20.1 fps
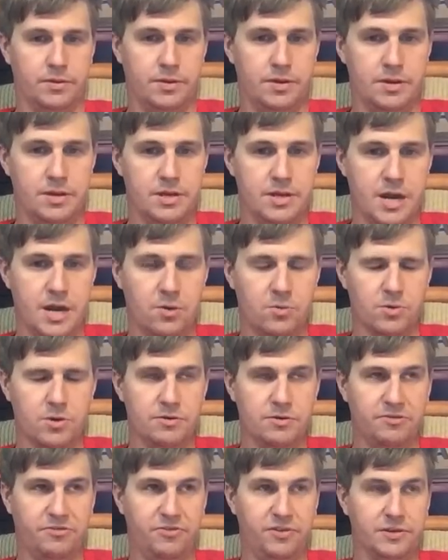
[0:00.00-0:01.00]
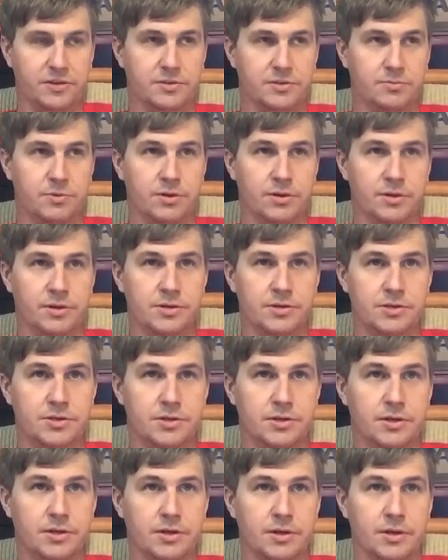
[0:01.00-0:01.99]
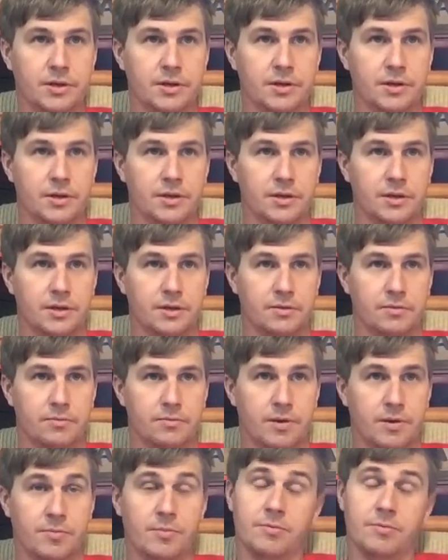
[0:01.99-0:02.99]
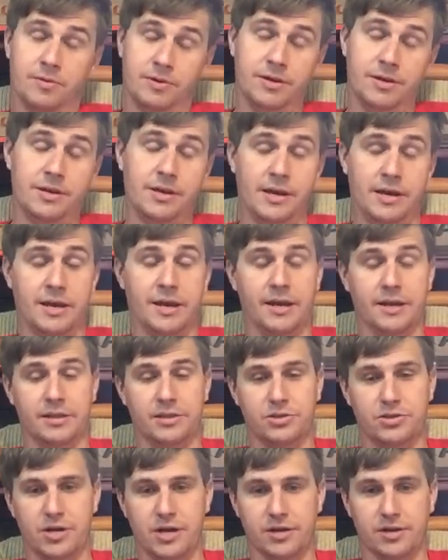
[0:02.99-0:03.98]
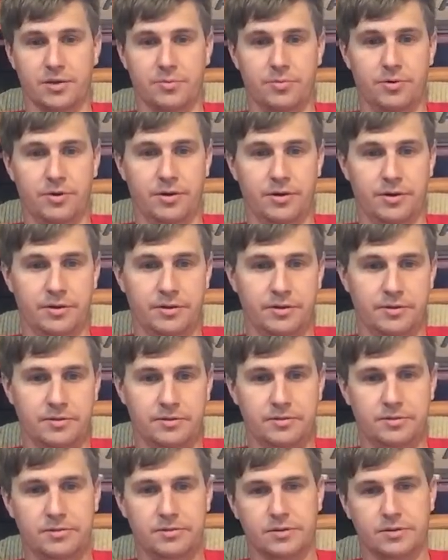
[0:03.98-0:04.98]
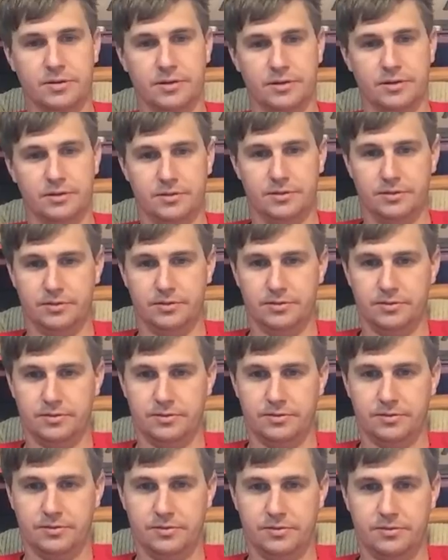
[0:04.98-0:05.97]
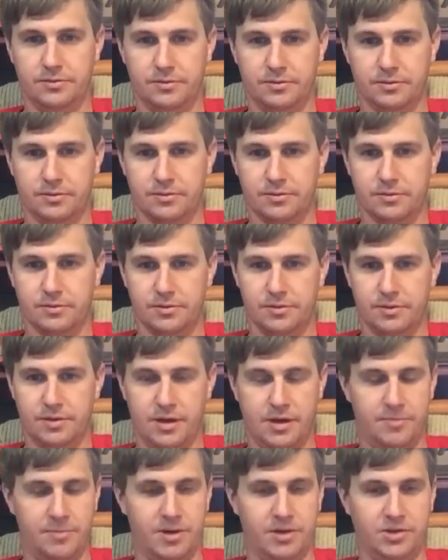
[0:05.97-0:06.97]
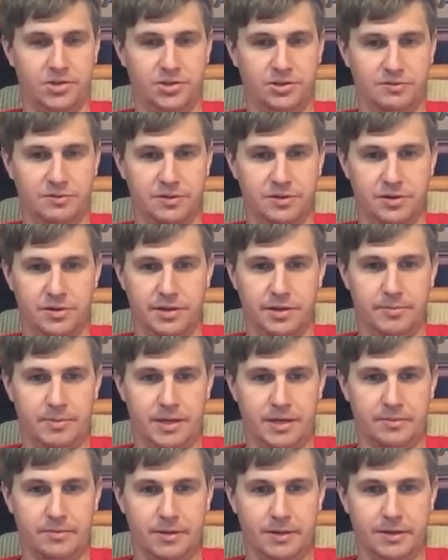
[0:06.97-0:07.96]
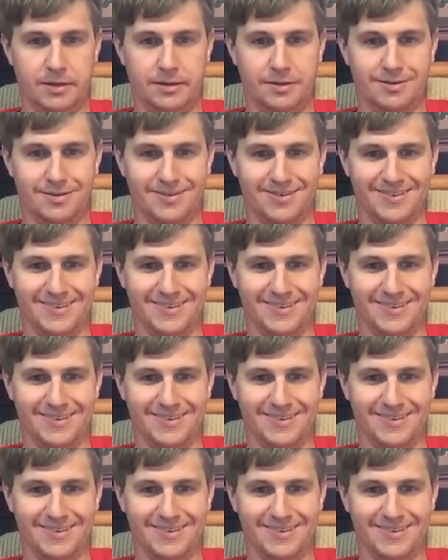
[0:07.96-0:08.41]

yeah, we're going to fix the bridge. But yeah, I got to get the tractor up and running because I'm not shoveling all that back by hand.